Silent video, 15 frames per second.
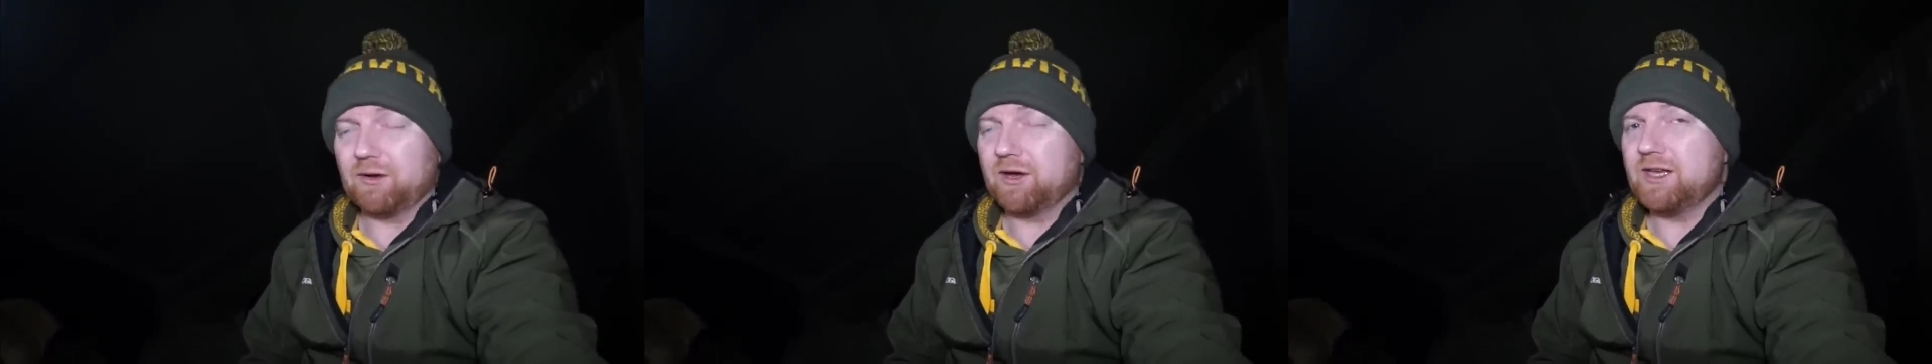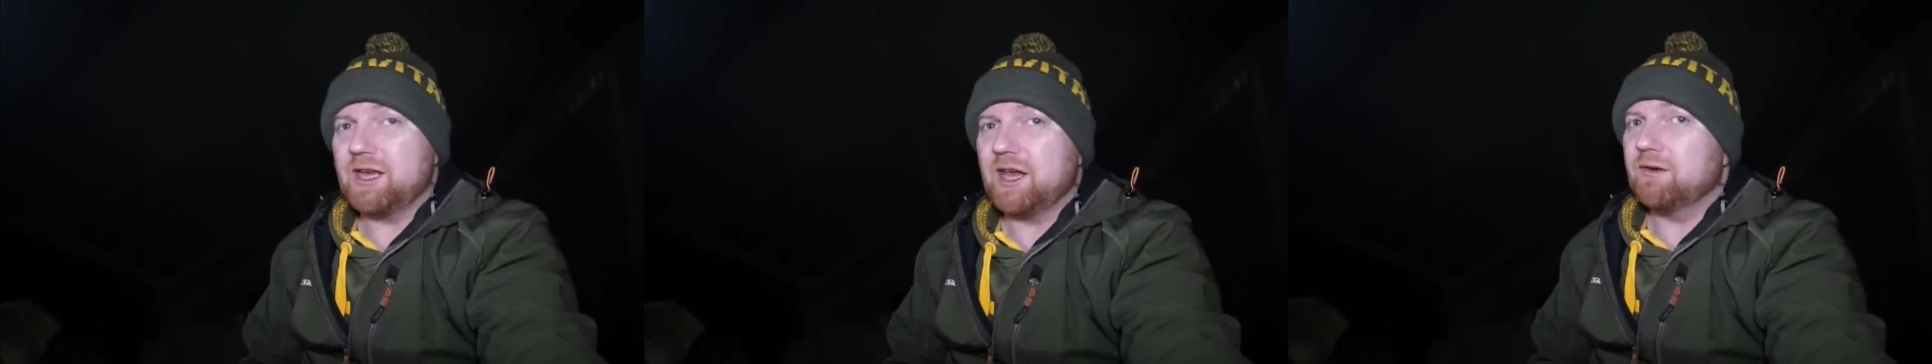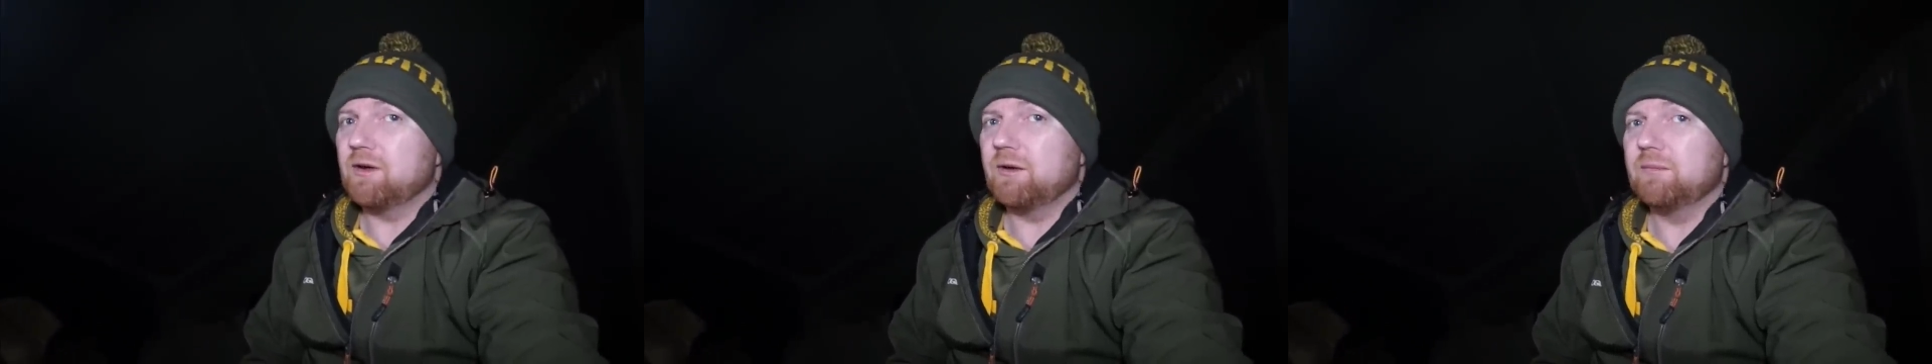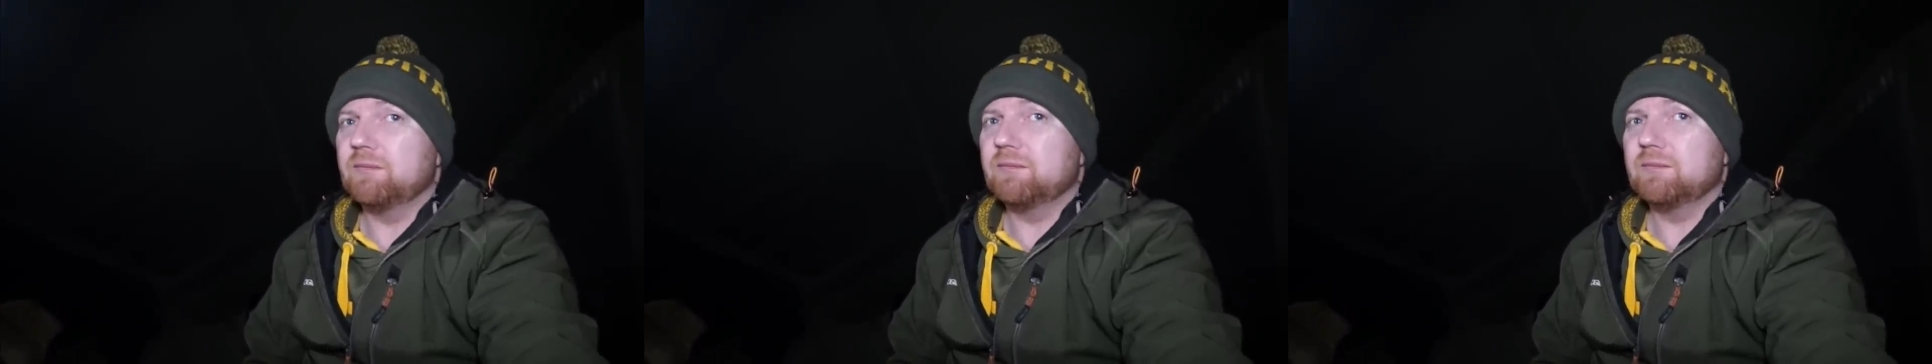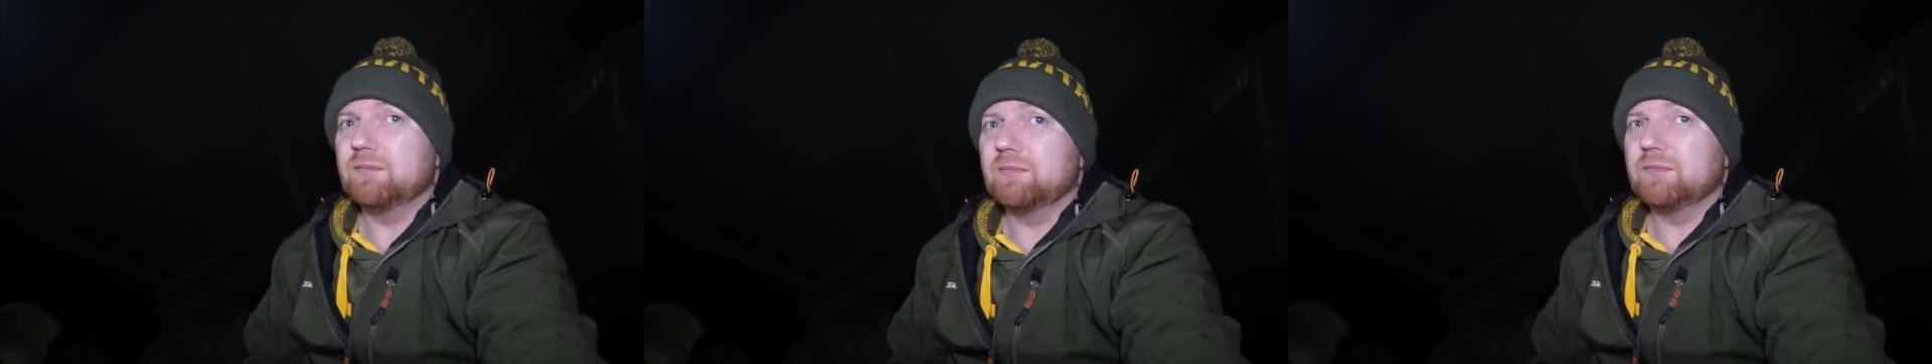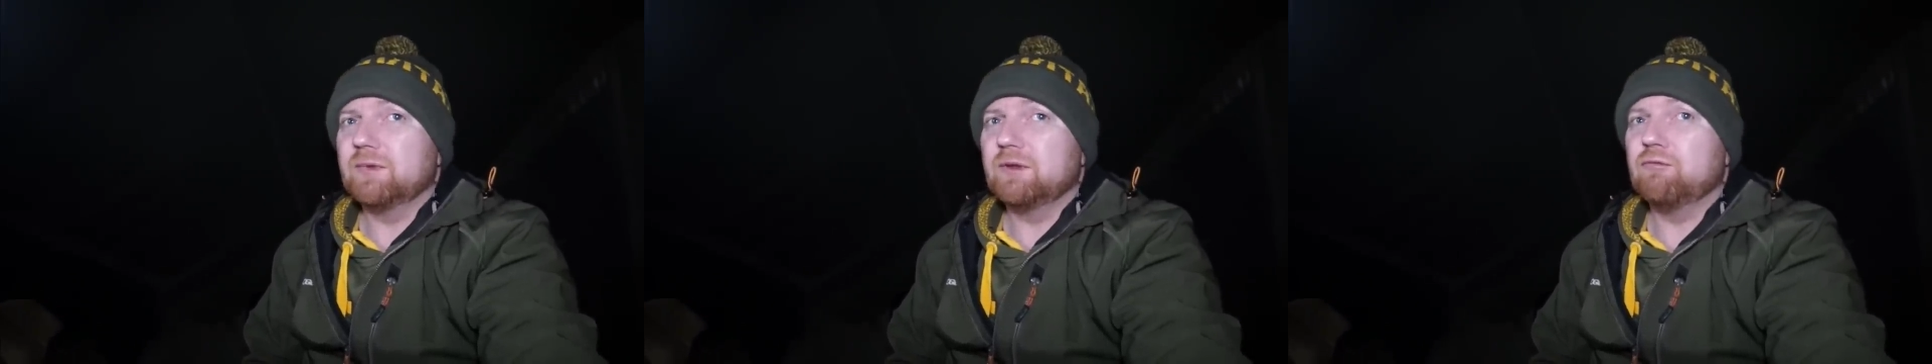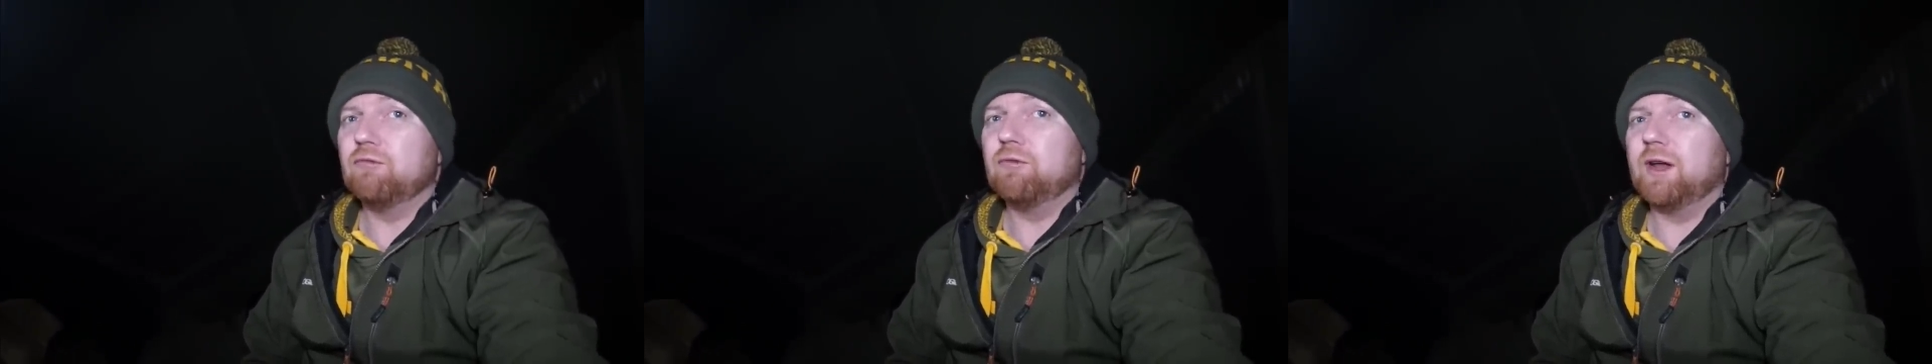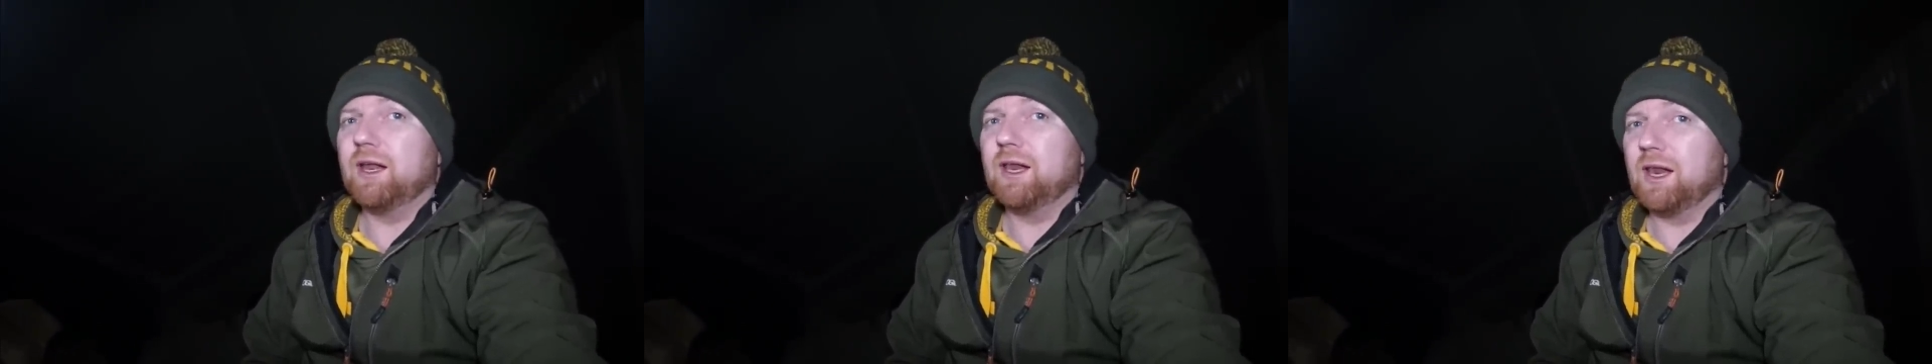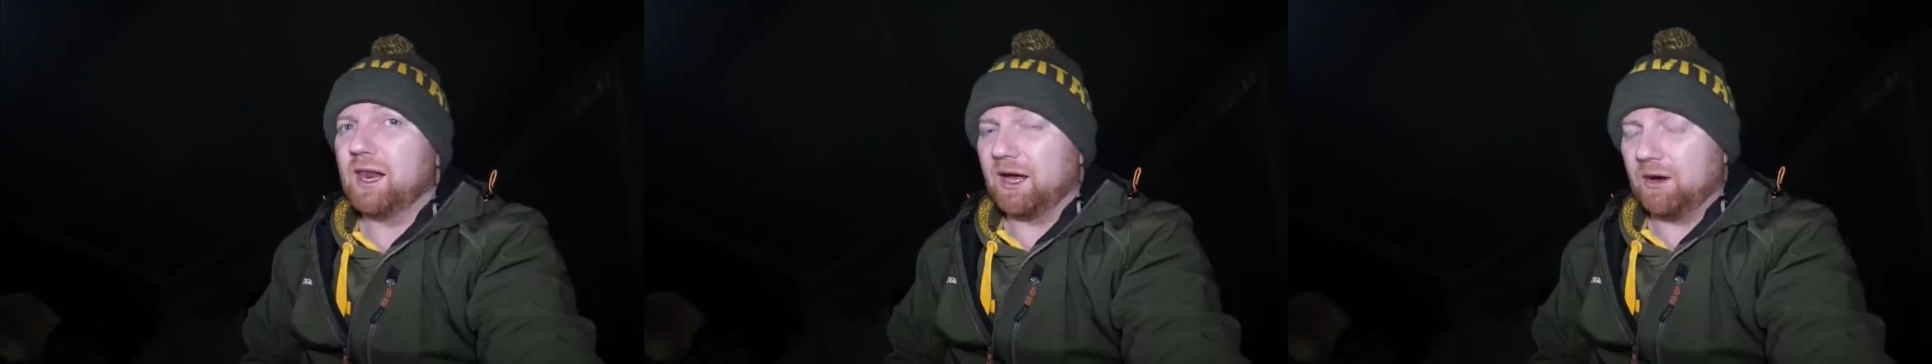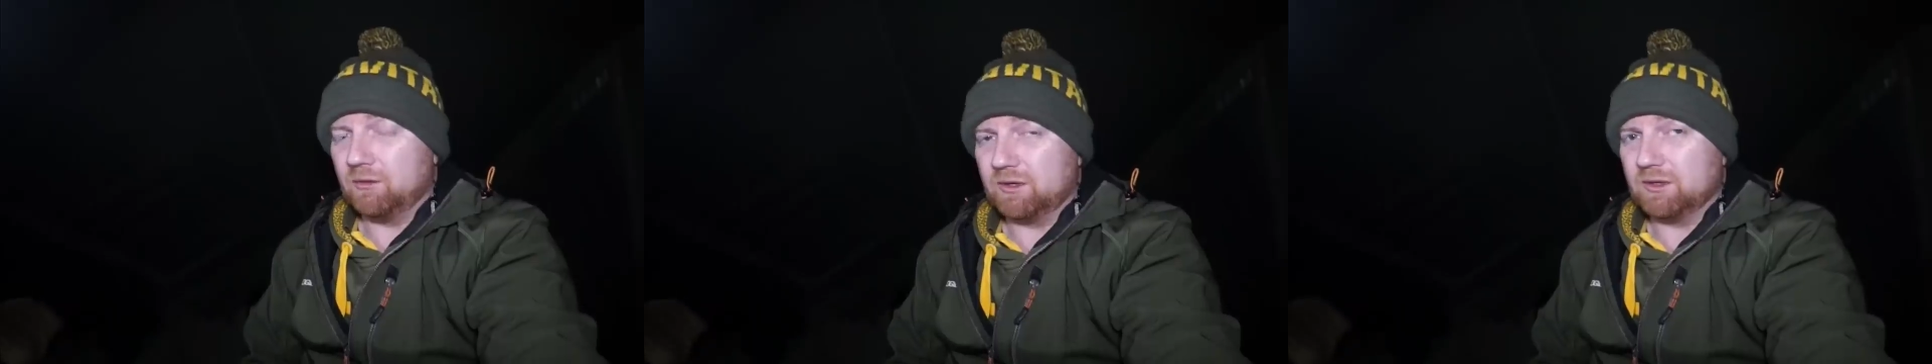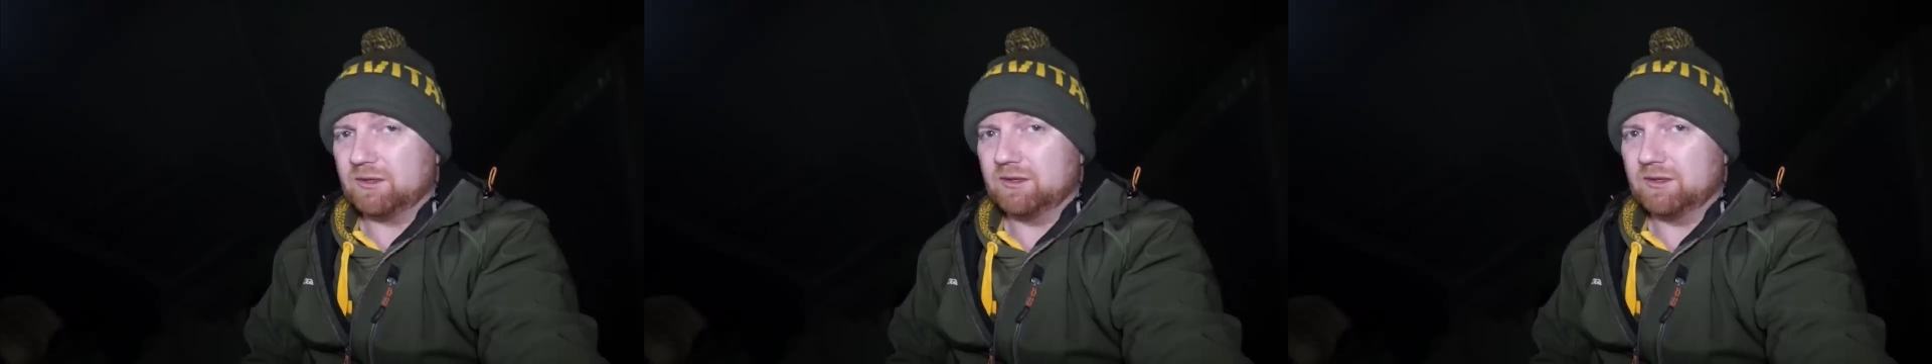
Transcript: Can you hear them? really loud.